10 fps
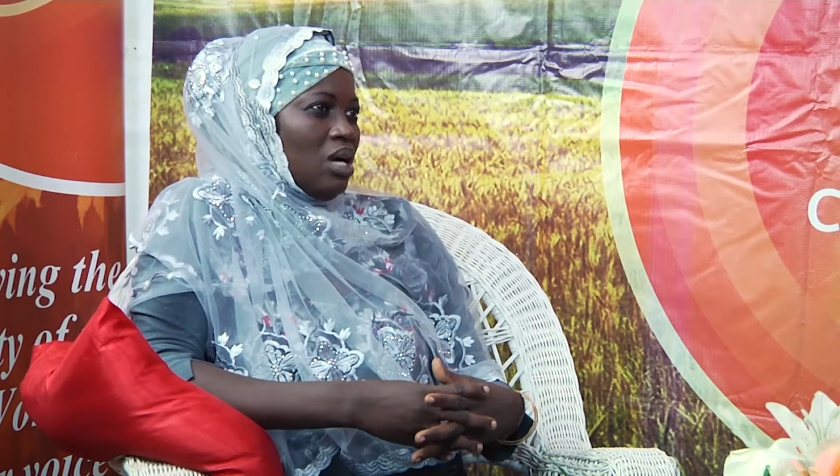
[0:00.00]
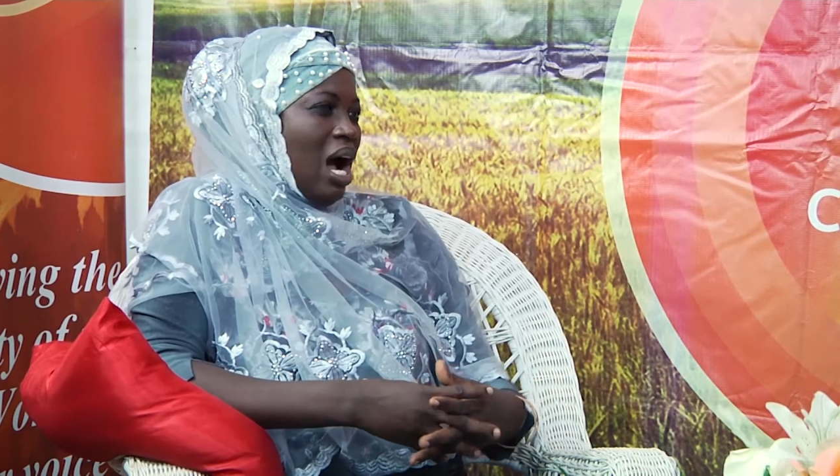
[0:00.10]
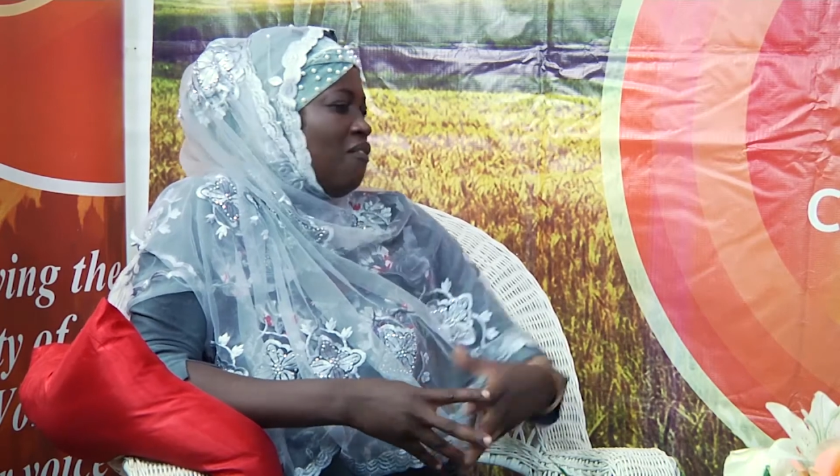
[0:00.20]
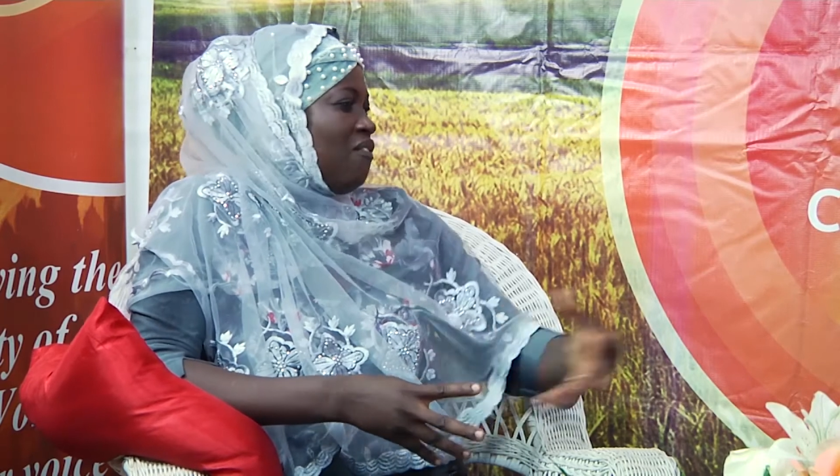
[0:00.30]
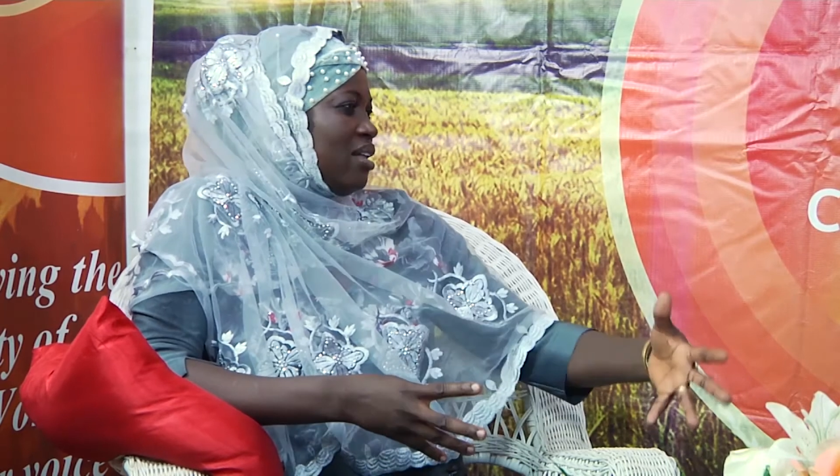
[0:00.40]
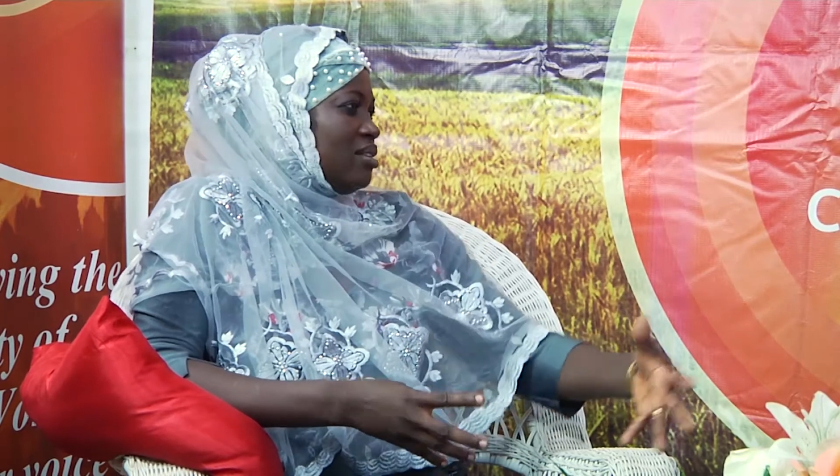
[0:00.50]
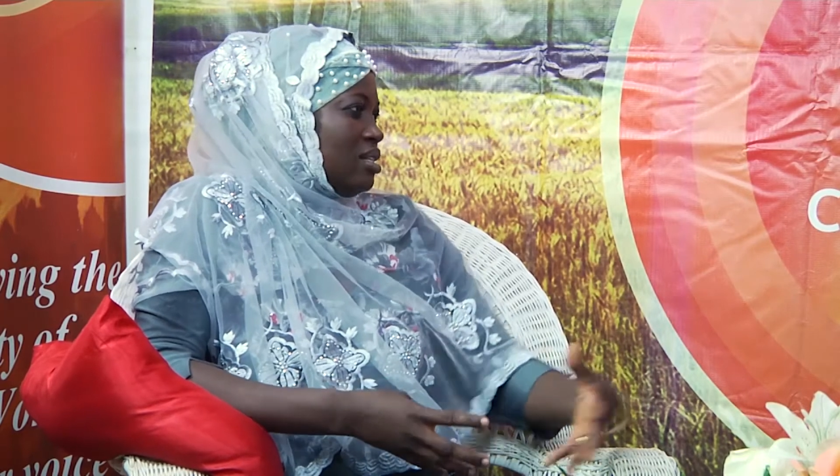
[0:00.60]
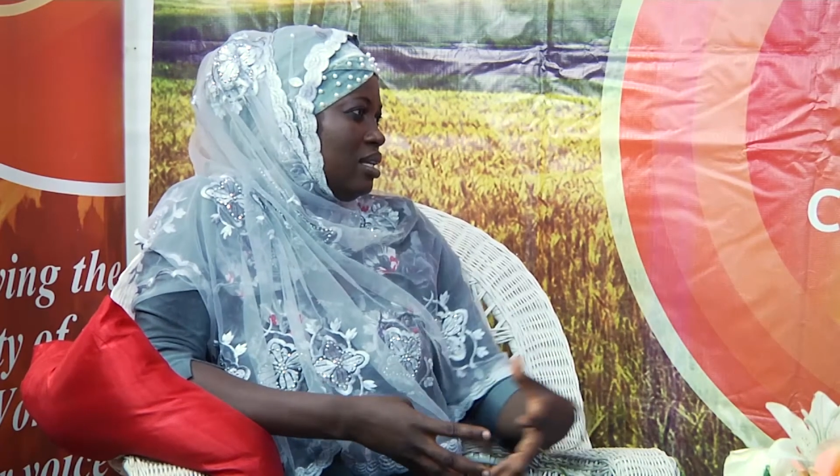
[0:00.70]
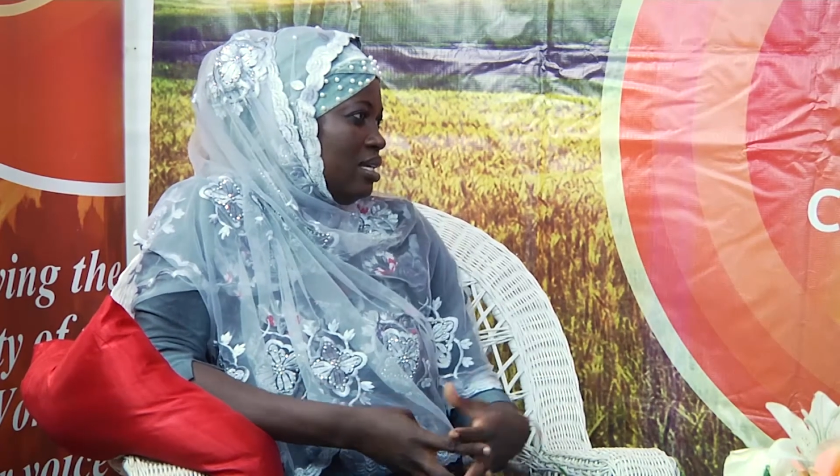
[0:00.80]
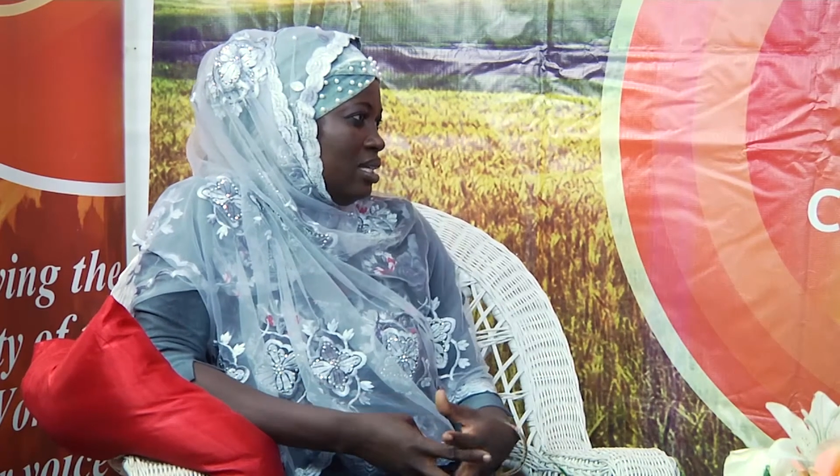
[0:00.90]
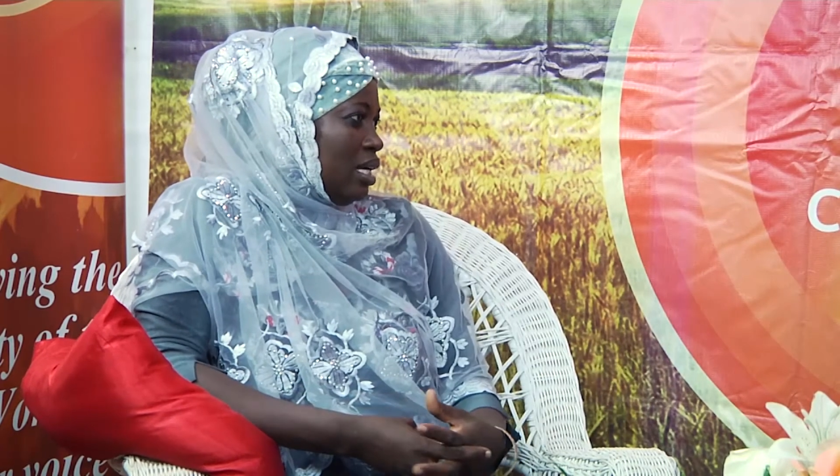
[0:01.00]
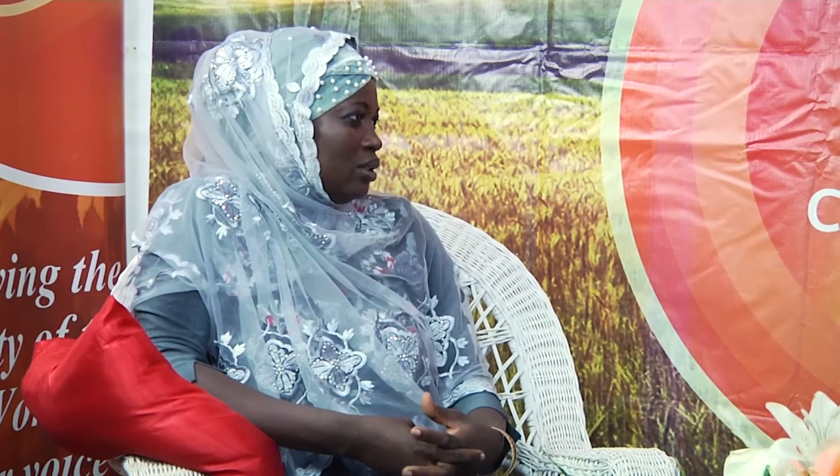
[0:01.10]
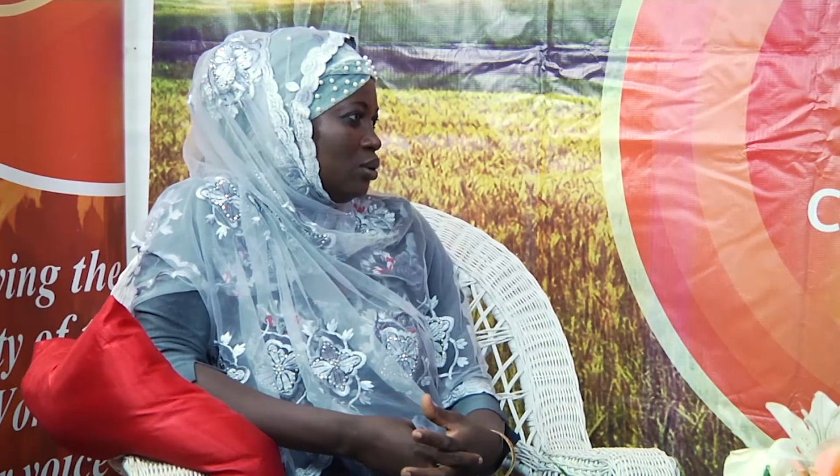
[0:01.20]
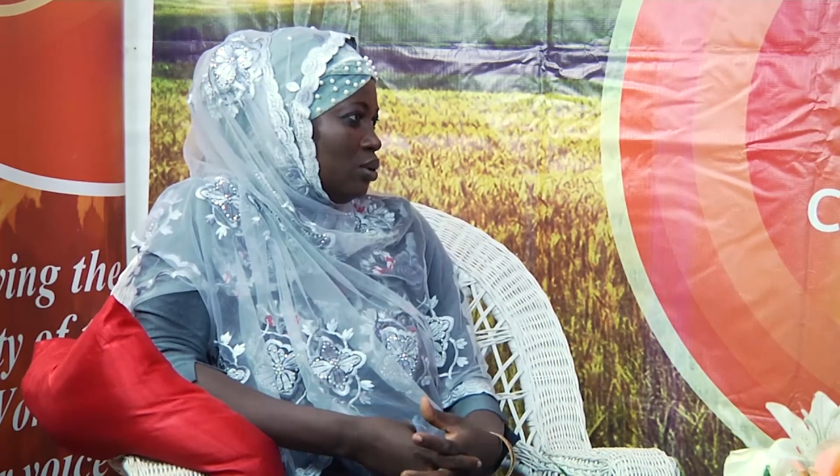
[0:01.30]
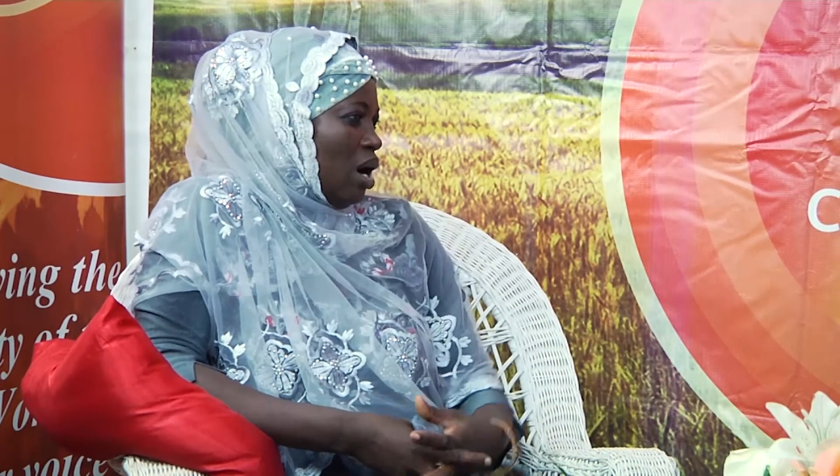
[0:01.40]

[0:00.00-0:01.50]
how far this lady can go,